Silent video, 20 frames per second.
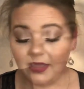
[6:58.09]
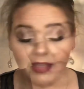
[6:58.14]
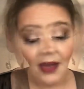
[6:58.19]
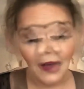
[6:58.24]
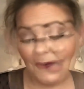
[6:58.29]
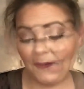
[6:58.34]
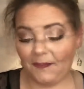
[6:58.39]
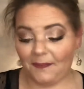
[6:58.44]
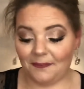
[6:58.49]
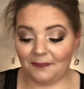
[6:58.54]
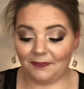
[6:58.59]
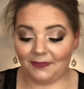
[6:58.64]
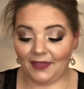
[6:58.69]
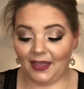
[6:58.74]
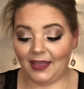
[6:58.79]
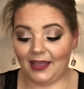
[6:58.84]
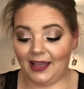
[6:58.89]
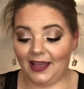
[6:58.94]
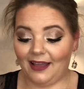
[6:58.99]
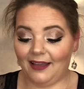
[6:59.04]
Oh,
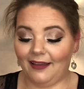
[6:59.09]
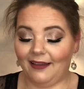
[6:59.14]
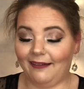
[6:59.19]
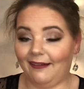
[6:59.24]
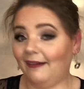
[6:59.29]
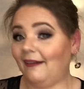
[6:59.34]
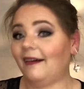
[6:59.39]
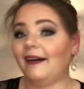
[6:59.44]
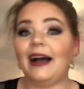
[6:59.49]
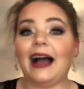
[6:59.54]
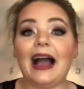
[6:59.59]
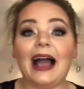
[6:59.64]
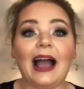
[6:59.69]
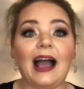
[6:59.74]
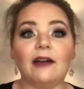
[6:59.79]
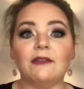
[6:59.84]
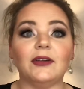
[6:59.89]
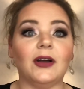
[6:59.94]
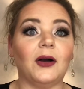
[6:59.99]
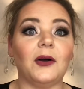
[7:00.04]
I
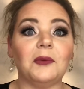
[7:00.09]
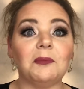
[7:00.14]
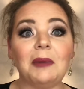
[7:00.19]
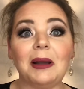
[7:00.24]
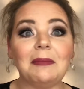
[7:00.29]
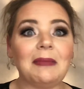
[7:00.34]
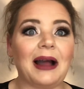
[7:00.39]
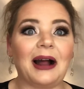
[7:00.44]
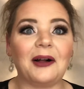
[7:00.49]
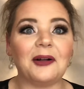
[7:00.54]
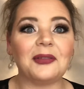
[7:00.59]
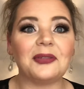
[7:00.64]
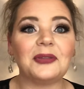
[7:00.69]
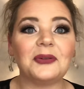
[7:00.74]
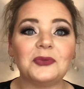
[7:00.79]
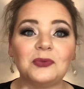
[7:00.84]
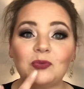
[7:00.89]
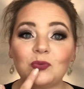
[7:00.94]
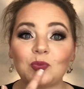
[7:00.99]
have it on my mouth.